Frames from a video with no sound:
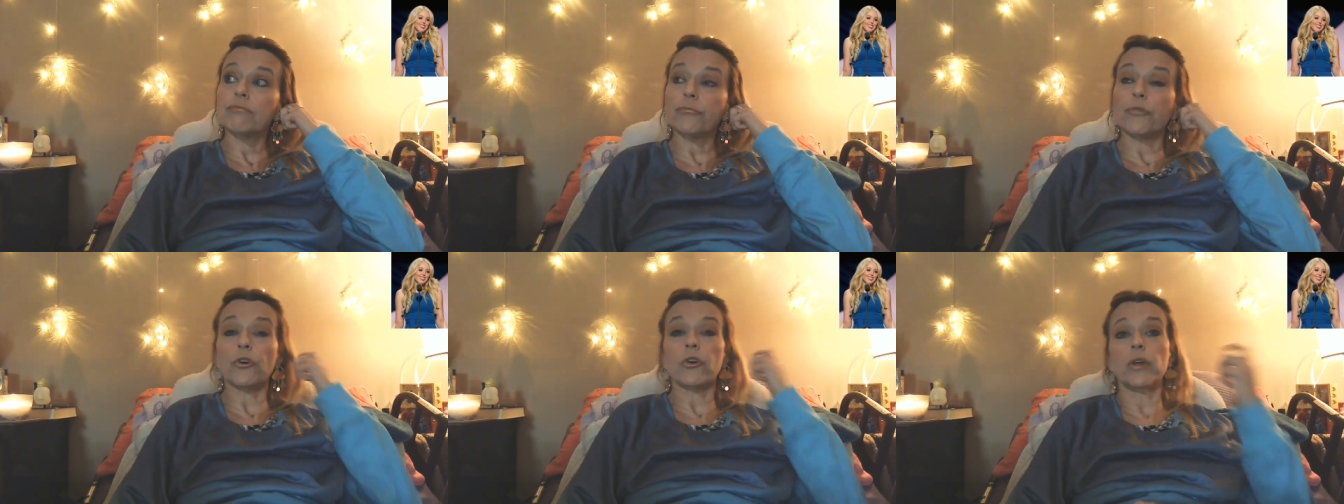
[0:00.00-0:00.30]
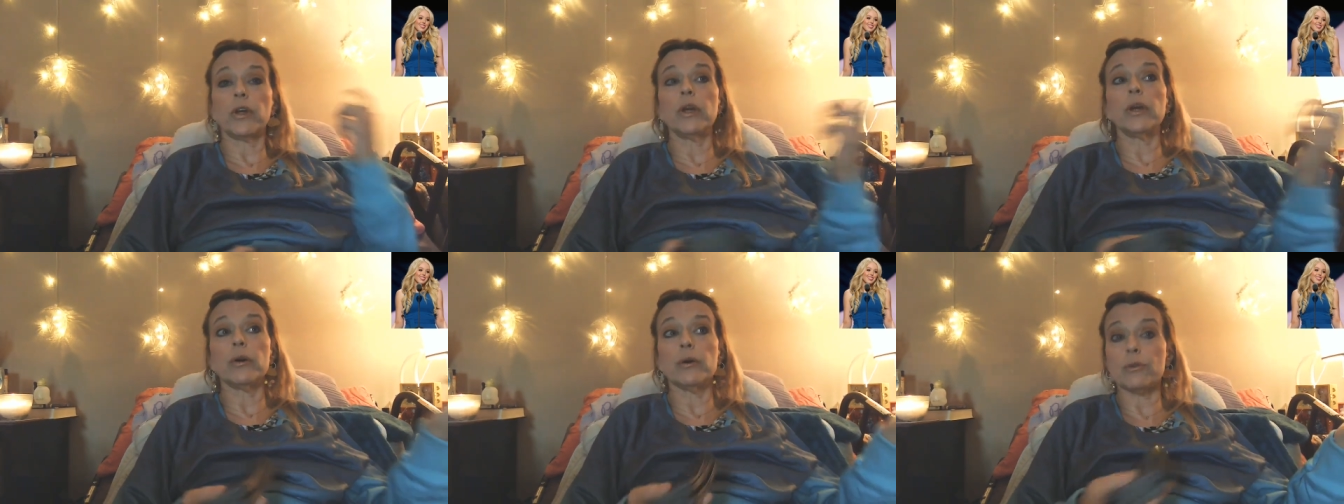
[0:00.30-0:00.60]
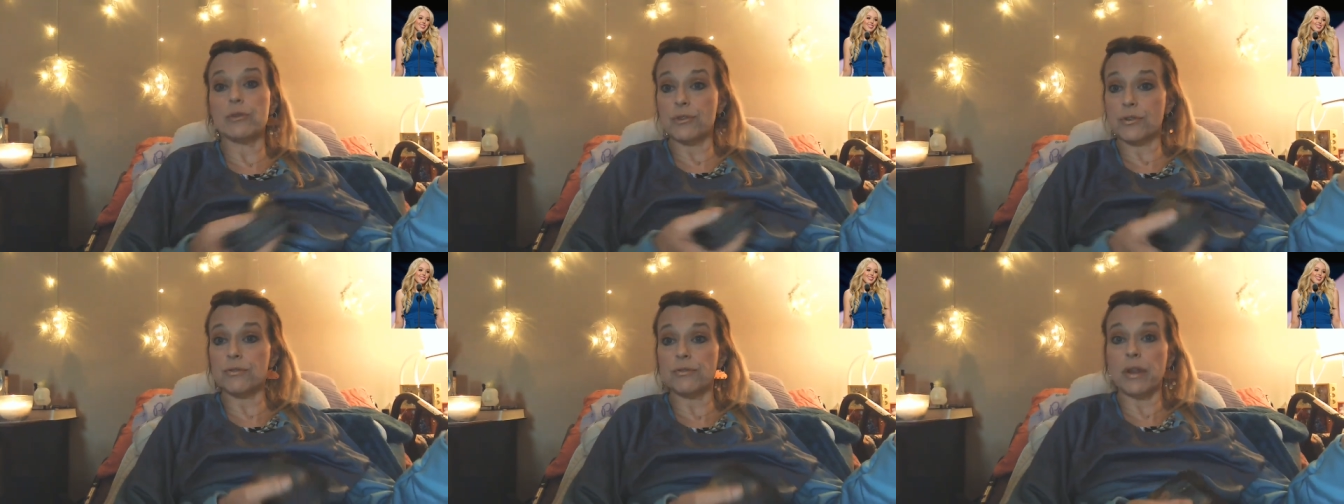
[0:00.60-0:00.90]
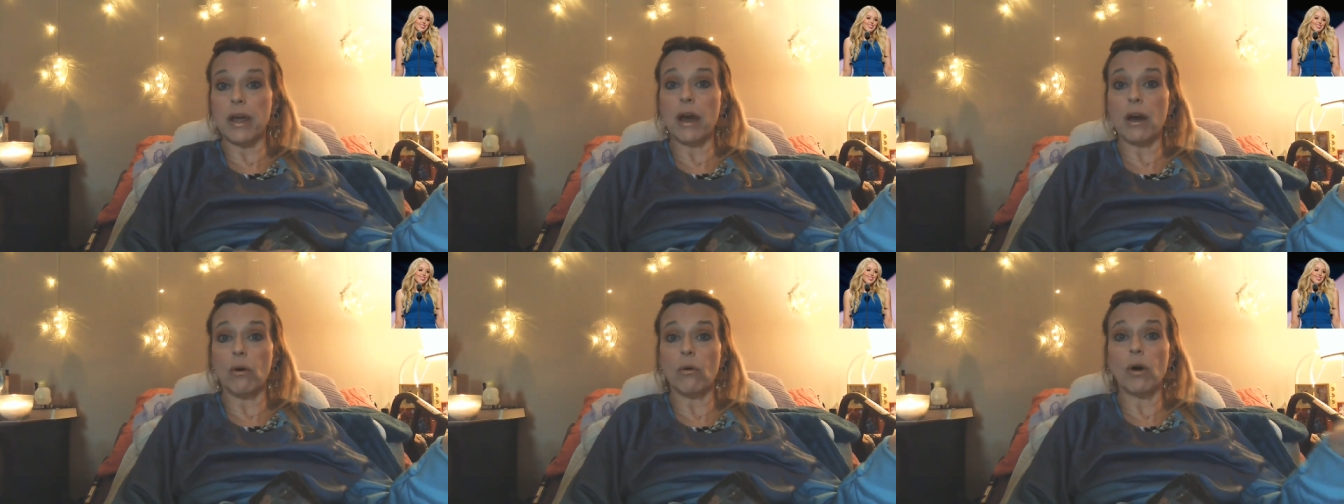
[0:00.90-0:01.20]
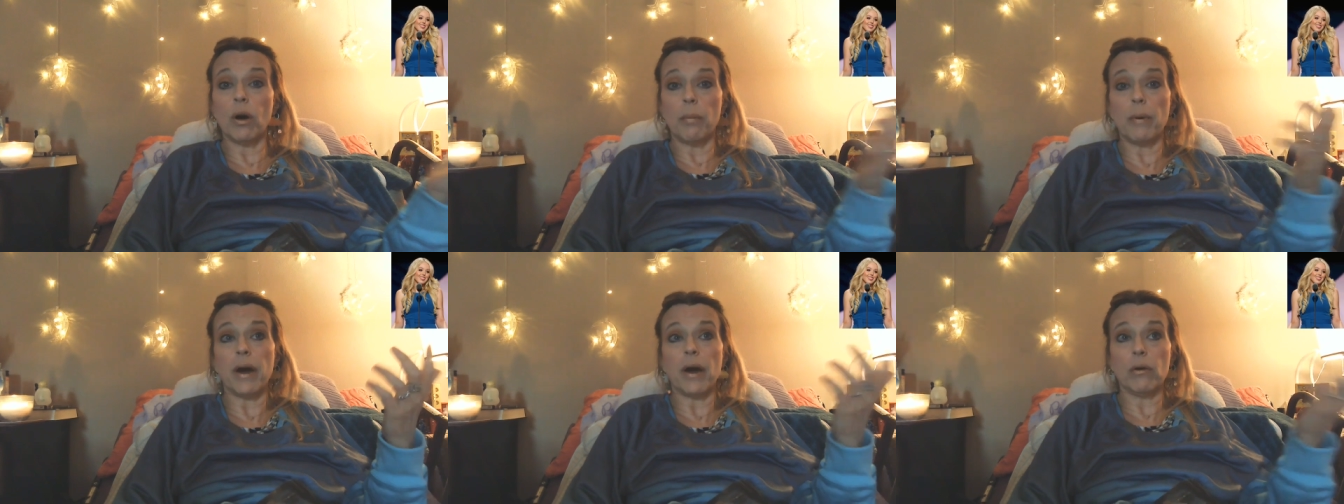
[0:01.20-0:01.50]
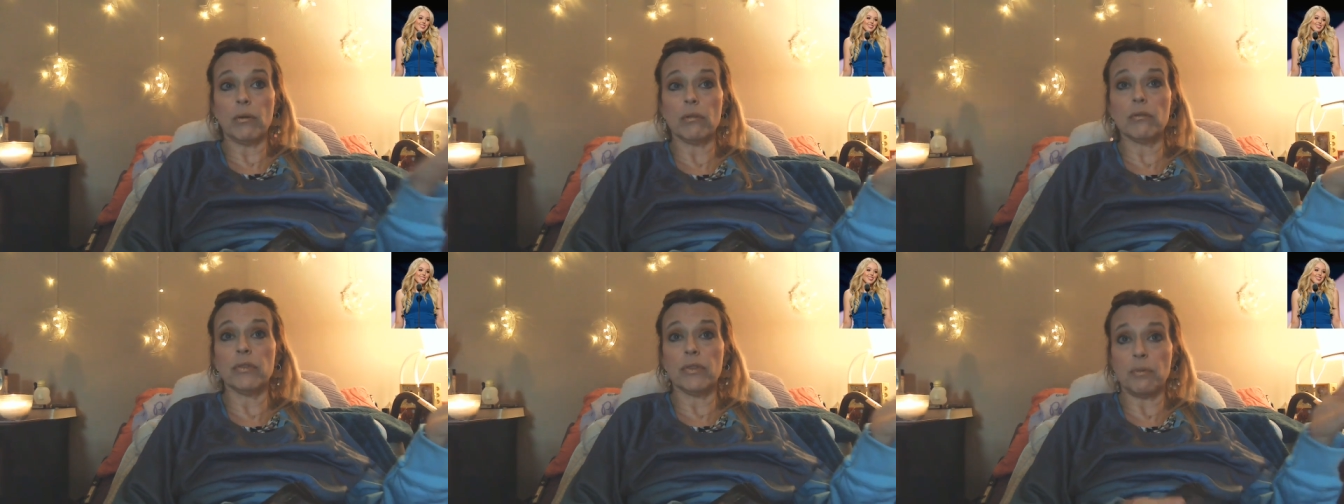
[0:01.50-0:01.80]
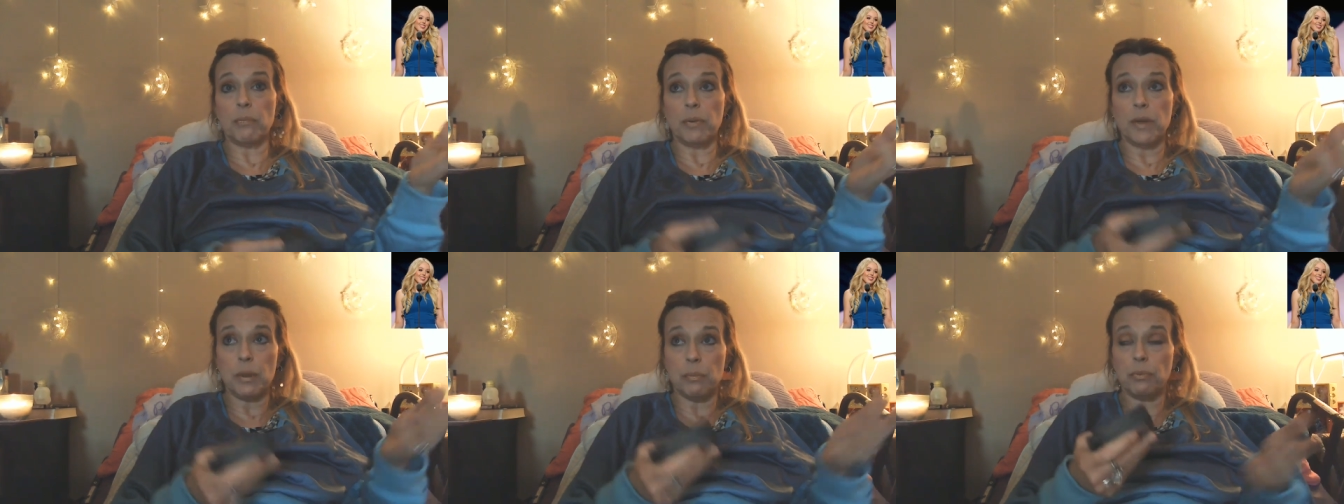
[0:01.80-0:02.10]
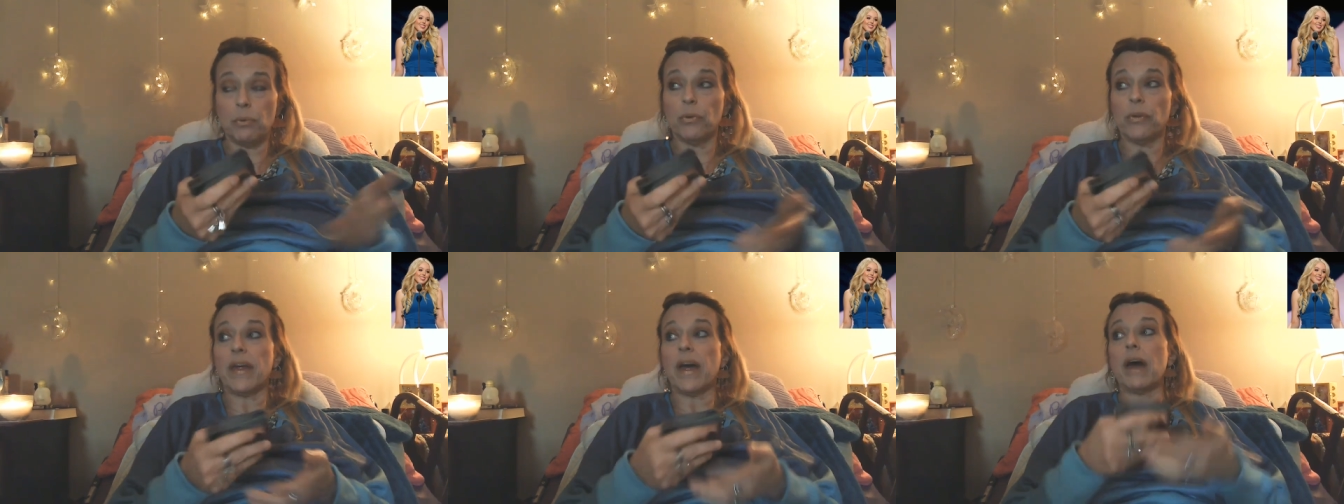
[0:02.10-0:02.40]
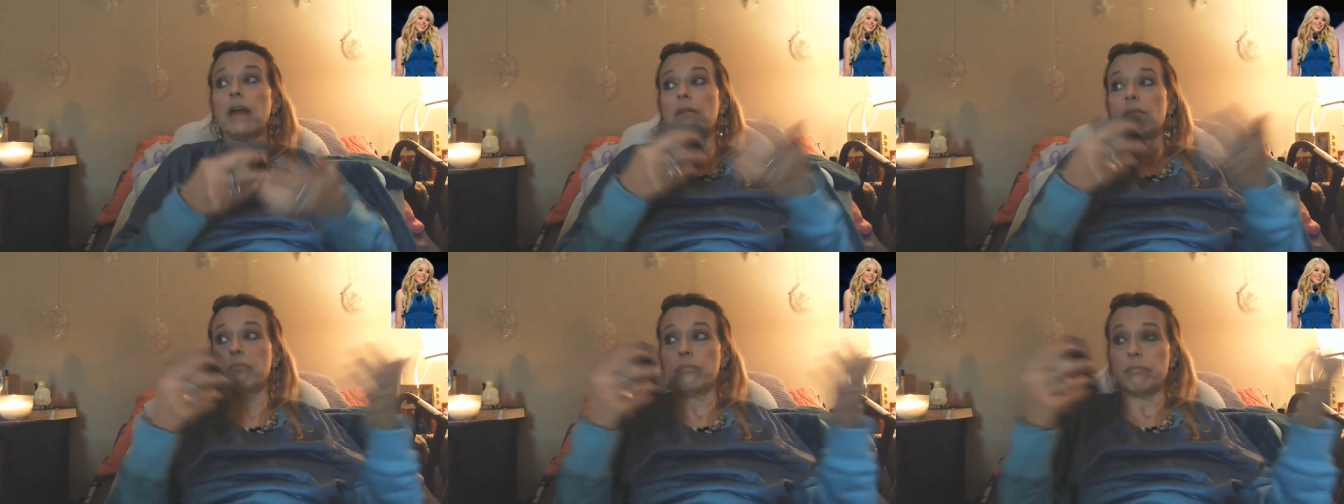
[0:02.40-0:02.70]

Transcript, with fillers: for years now about the people that